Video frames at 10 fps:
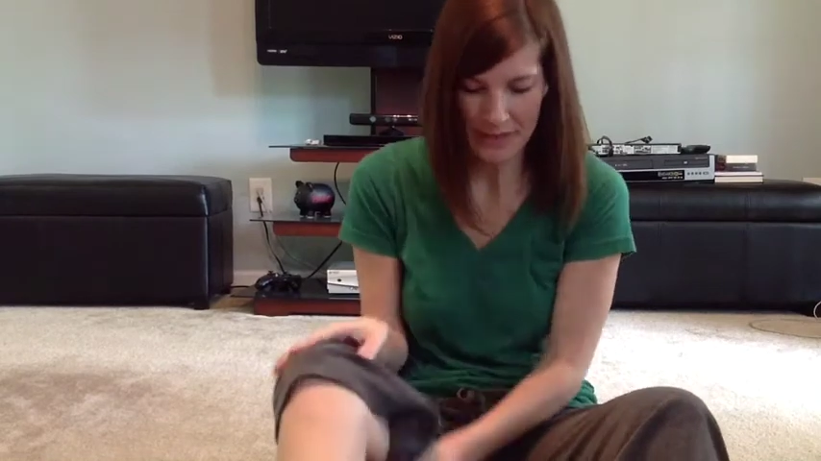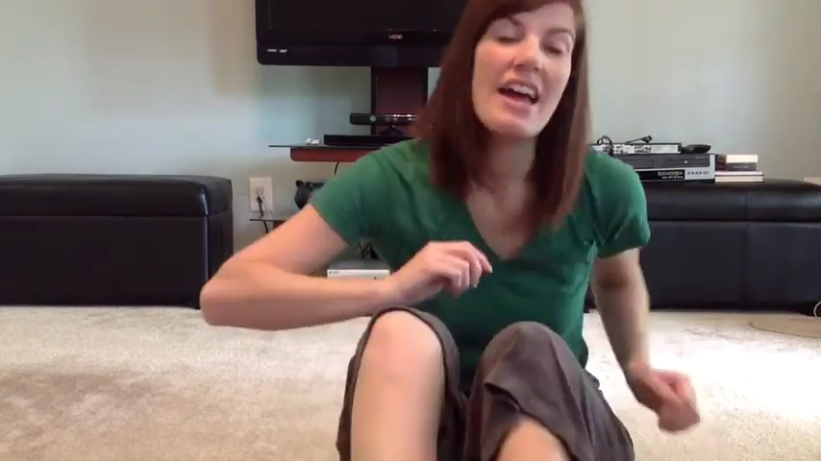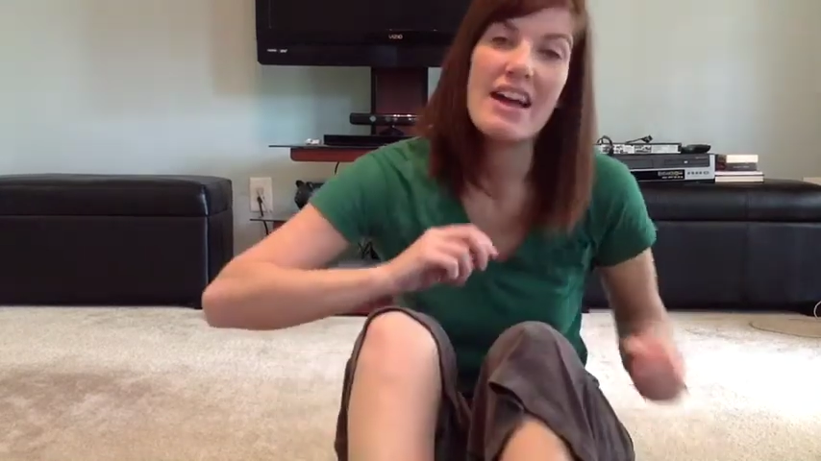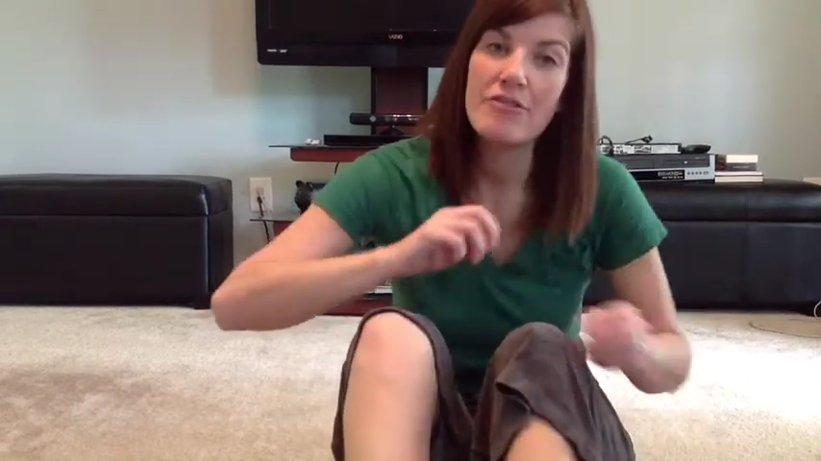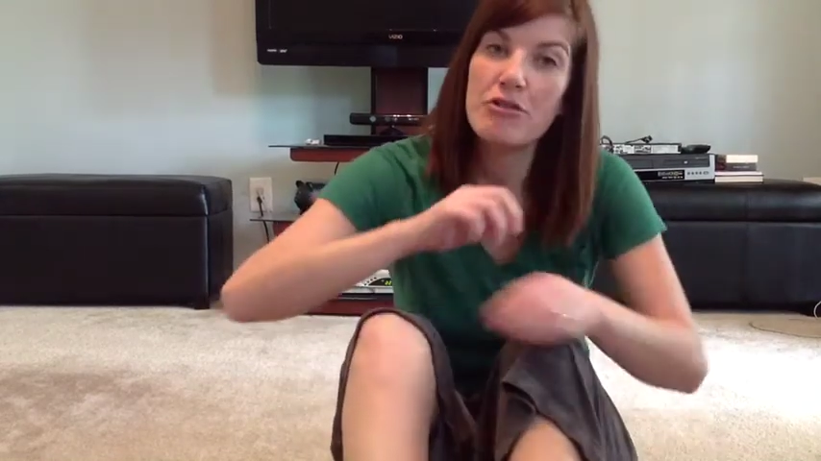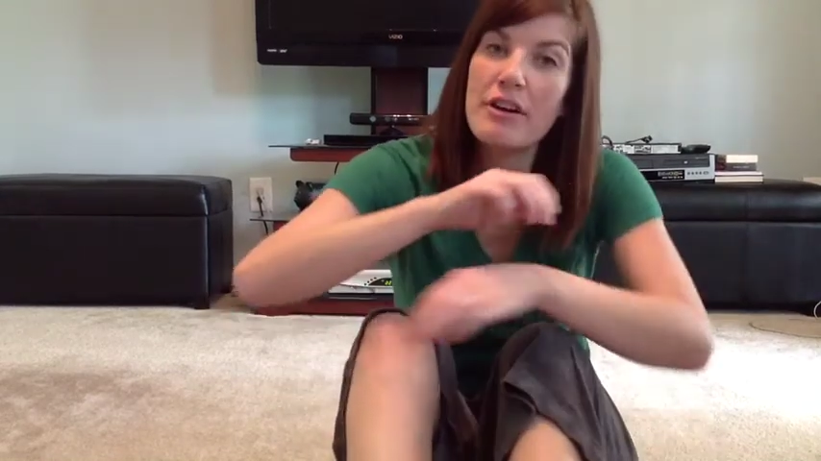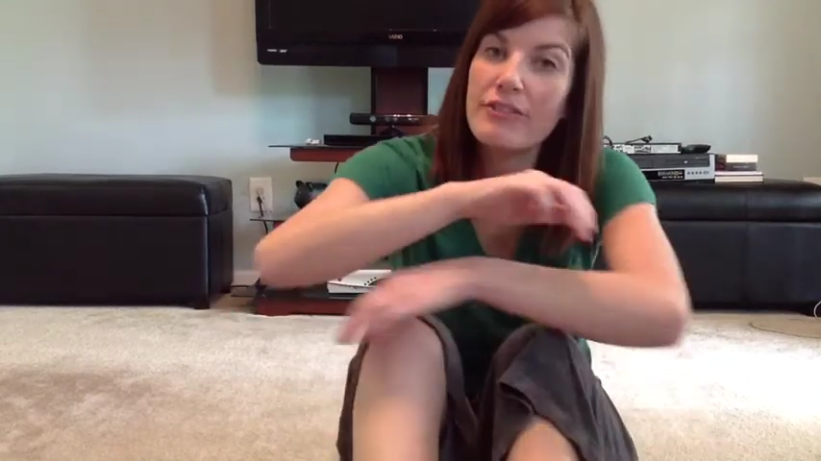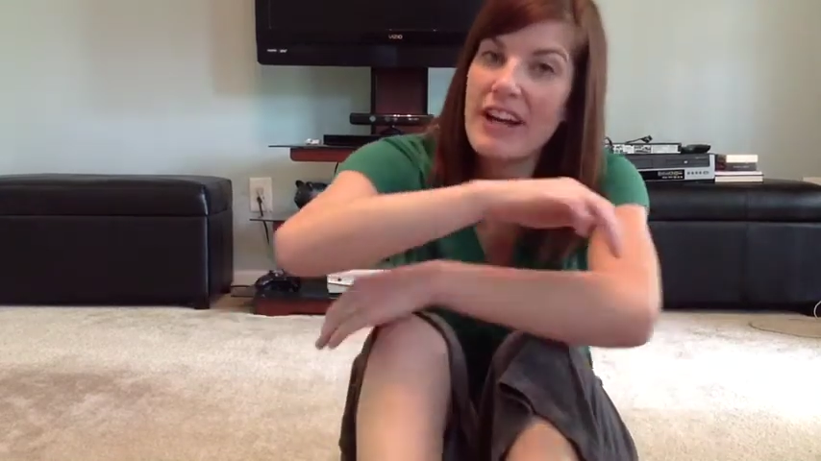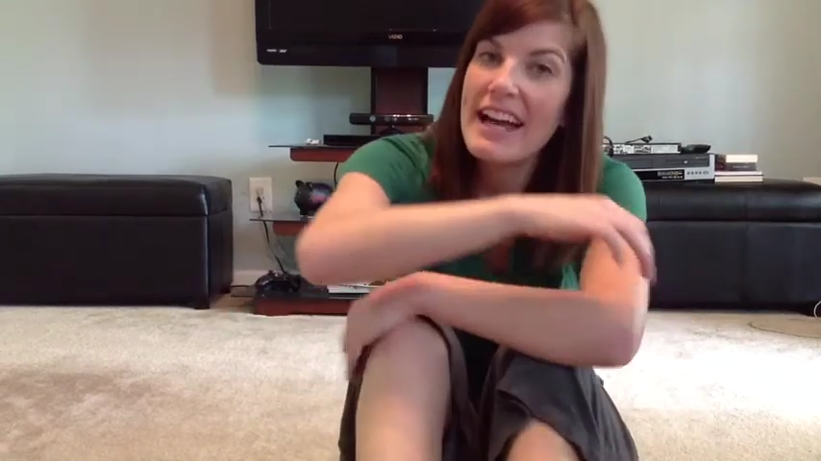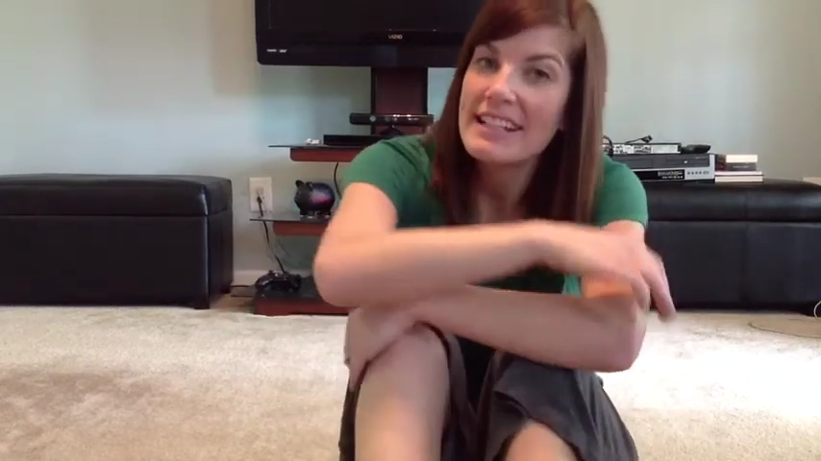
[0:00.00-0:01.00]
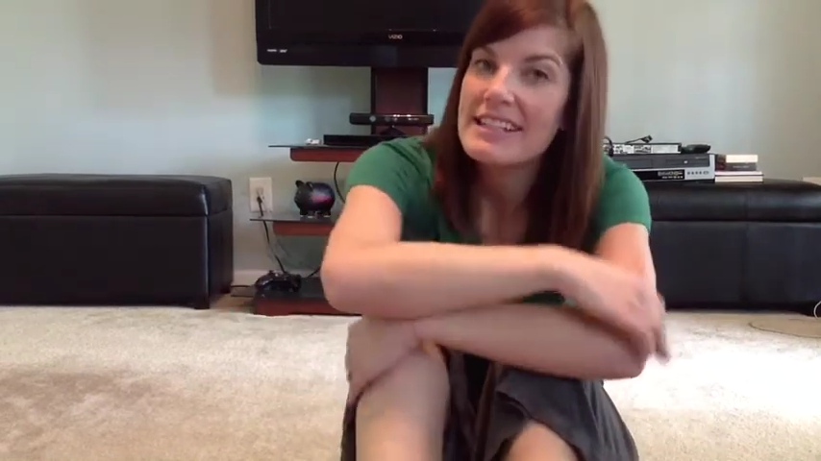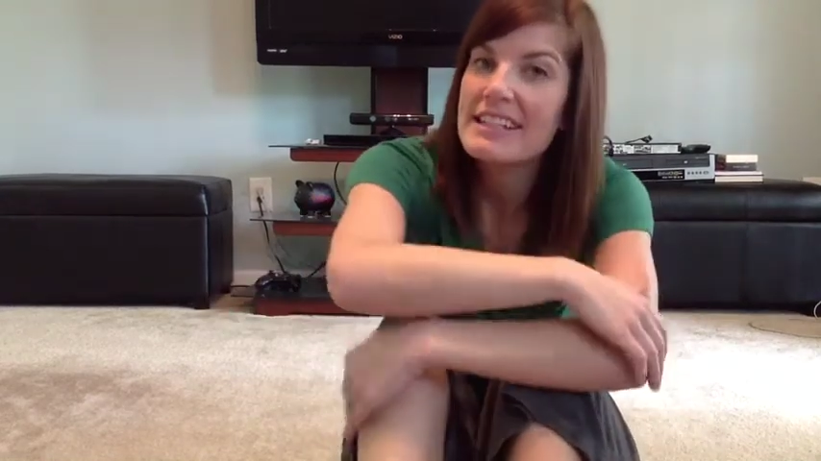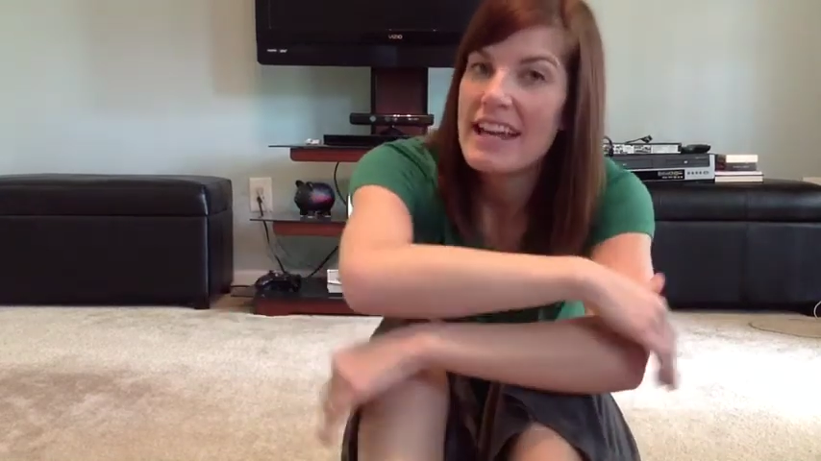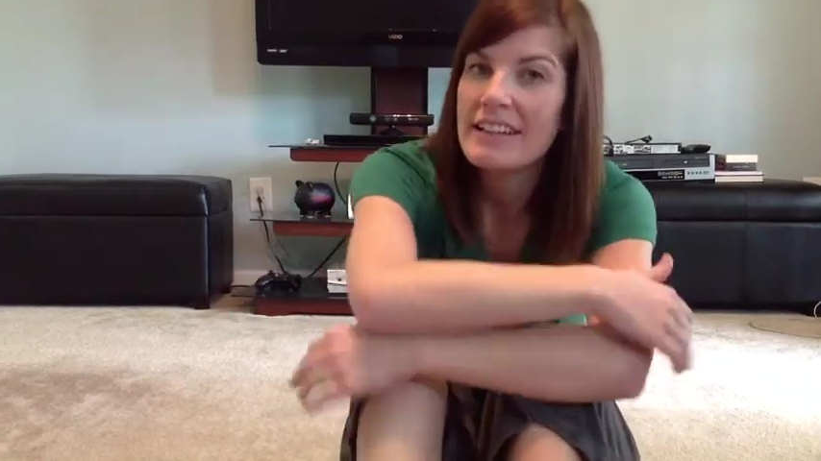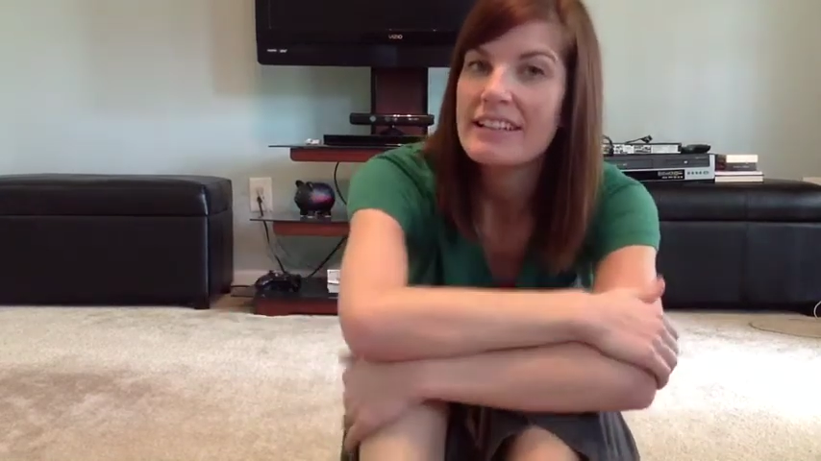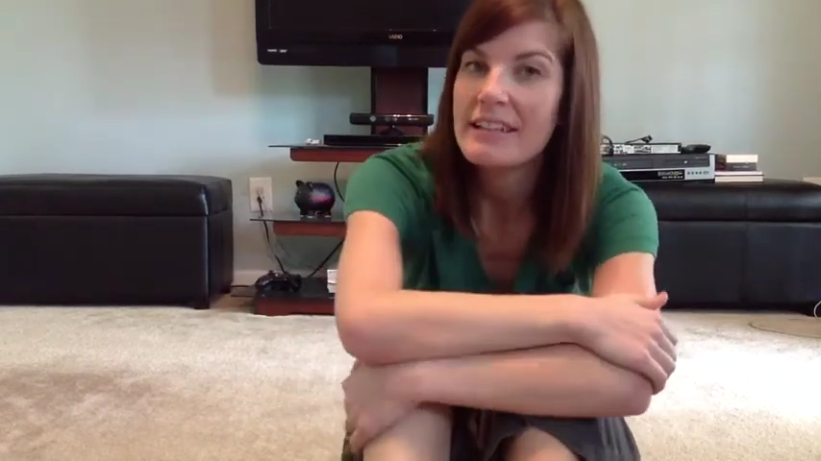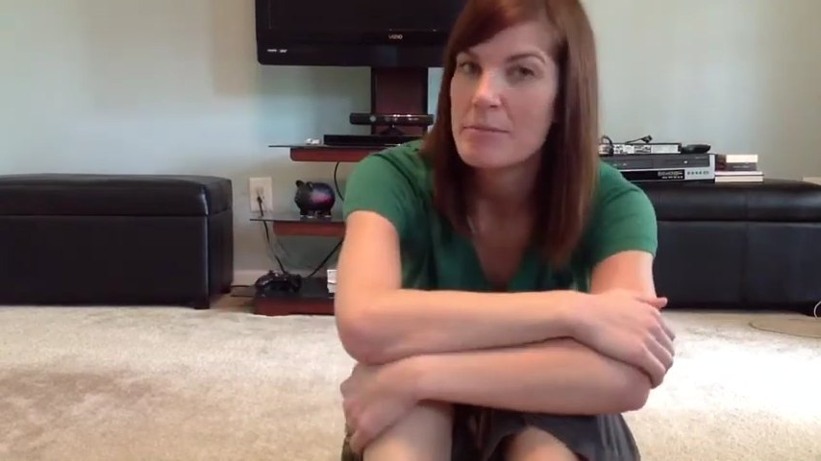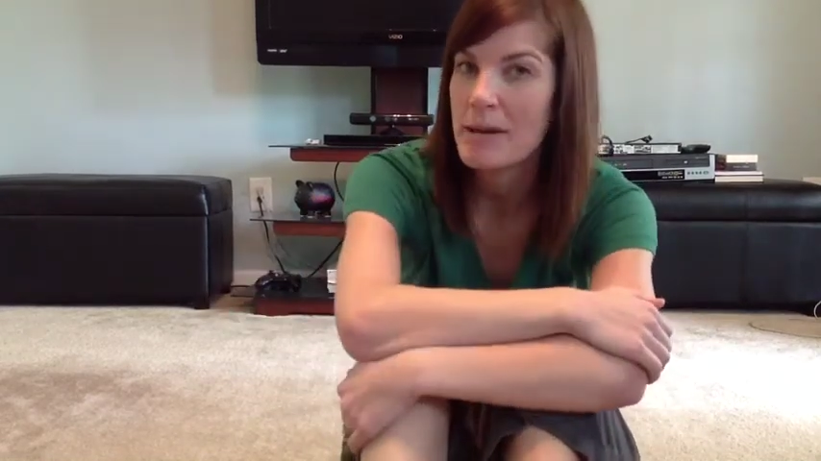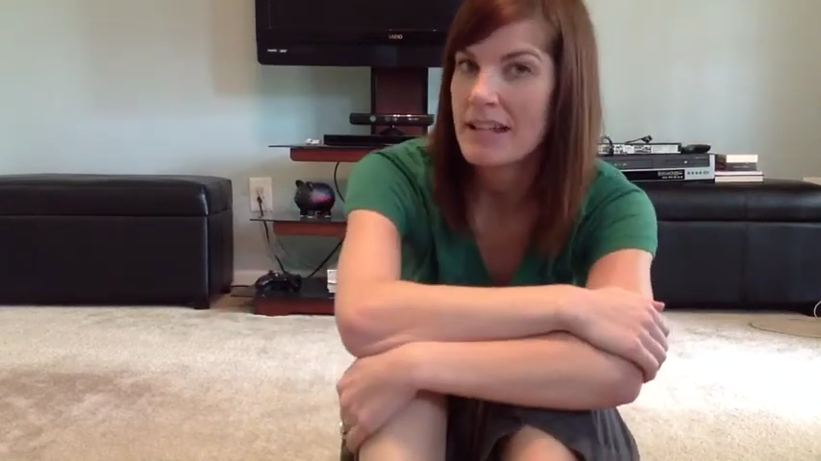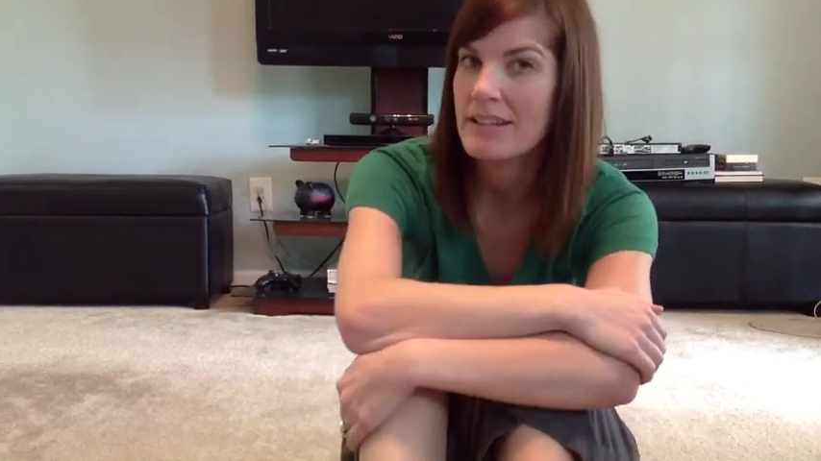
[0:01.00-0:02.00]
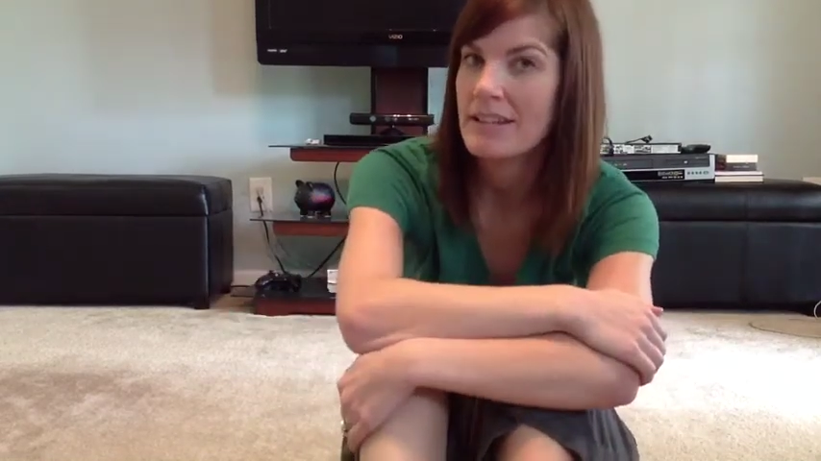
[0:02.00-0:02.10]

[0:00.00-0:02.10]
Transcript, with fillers: Have you ever accidentally been